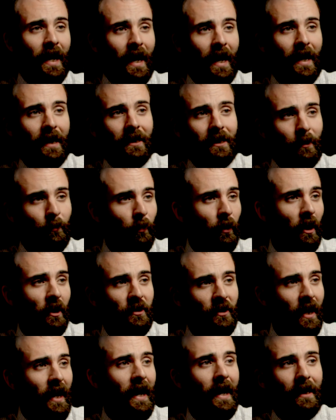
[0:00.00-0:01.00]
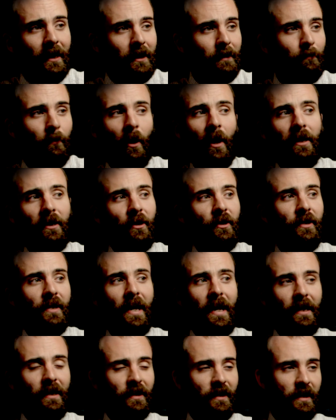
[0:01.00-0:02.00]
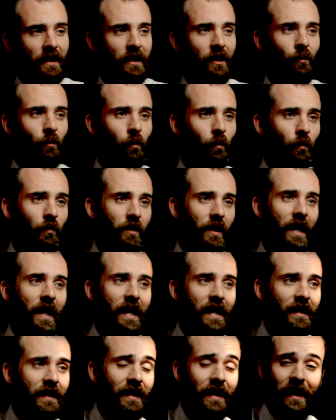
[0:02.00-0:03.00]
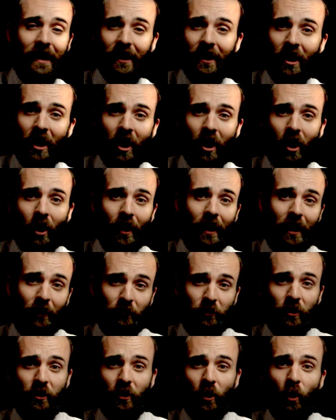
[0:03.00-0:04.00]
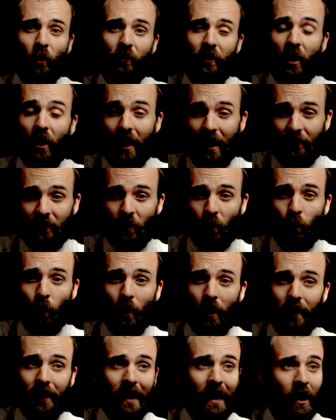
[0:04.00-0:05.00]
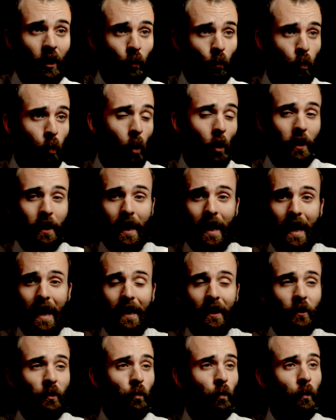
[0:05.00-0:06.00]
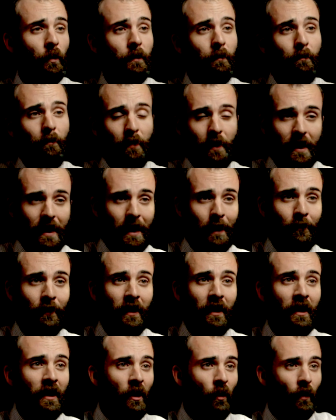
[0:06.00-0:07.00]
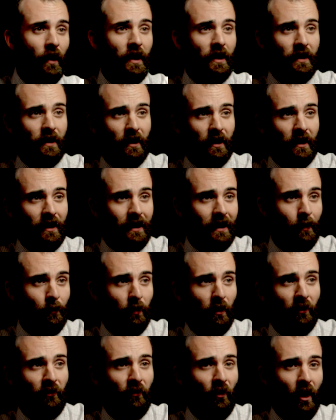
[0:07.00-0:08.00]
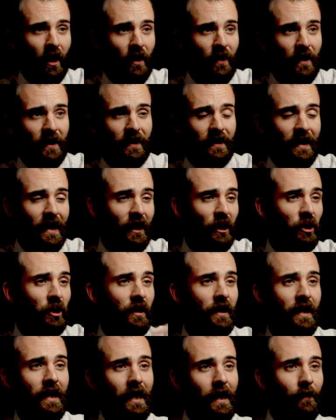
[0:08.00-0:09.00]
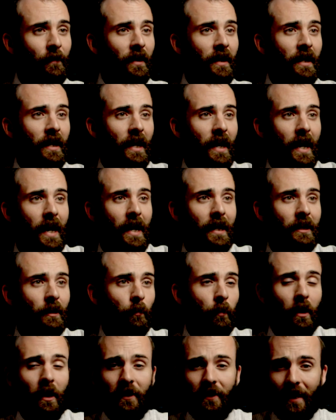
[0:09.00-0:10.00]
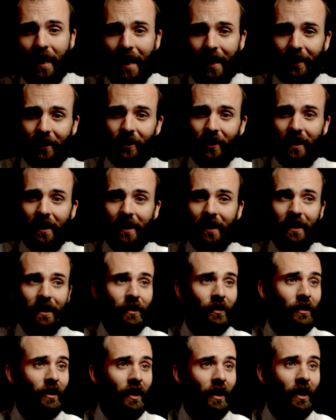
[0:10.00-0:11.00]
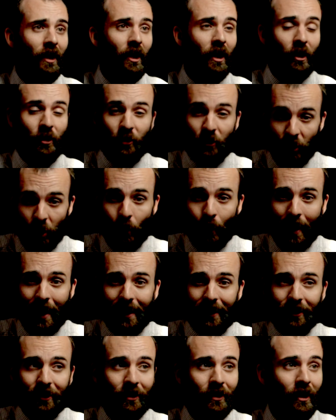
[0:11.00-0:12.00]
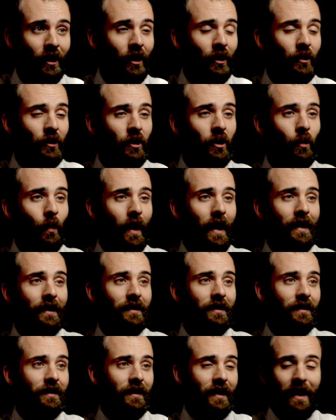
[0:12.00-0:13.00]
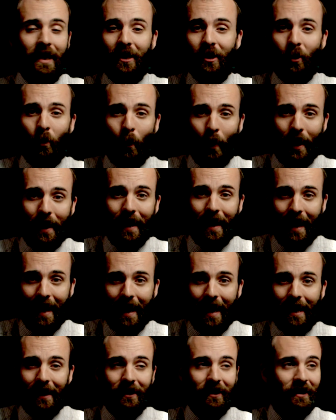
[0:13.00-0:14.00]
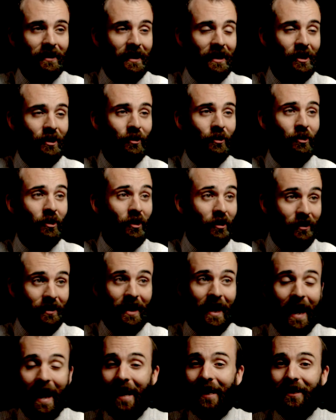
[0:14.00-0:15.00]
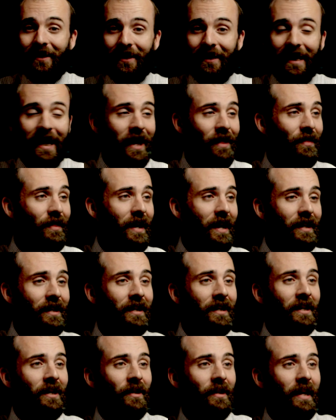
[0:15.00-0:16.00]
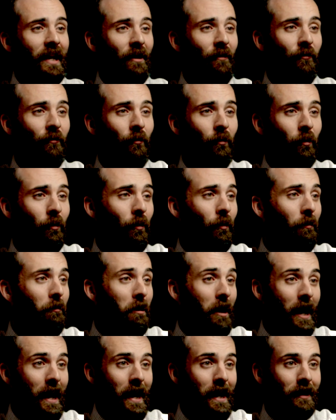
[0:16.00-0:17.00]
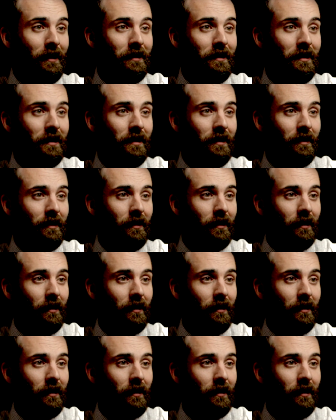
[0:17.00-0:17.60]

x plus x minus x equals 18. I have to solve it, I have to work out what x would be. Let's simplify this section here. x plus x is uh, 2x, 2x take away x is just x again then. Therefore, x